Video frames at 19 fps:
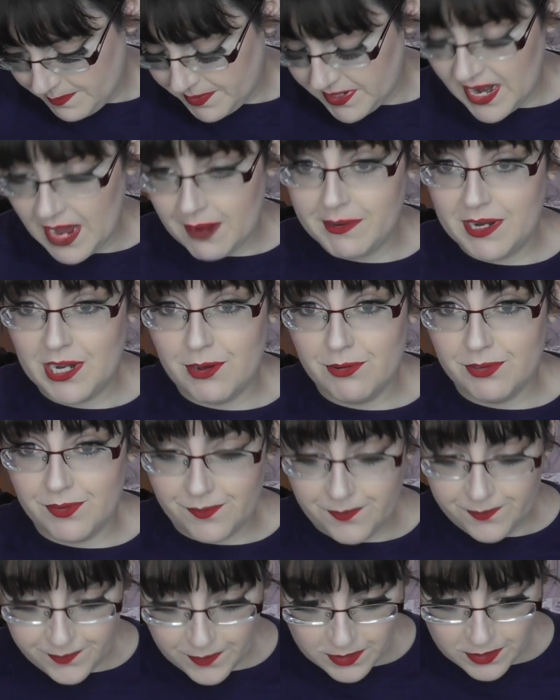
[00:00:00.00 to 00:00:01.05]
but now we know the
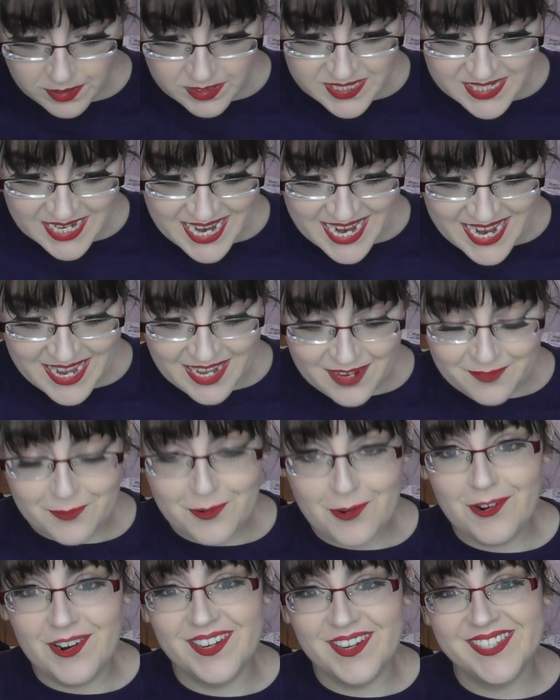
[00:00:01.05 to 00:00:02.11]
full tea, and of
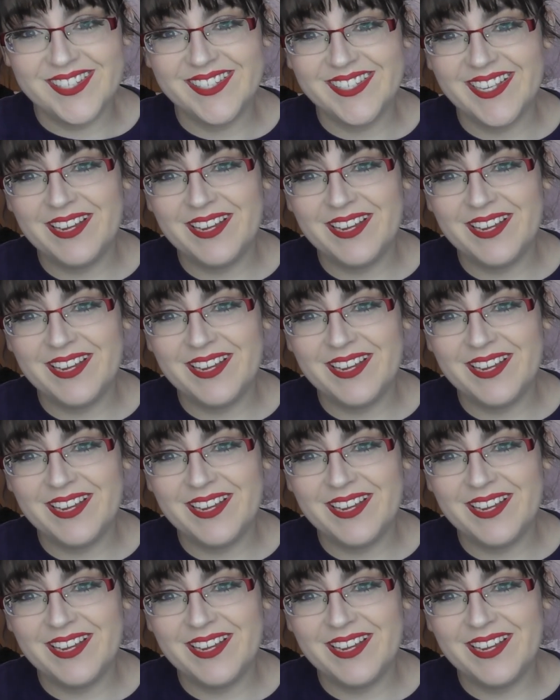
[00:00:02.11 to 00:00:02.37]
course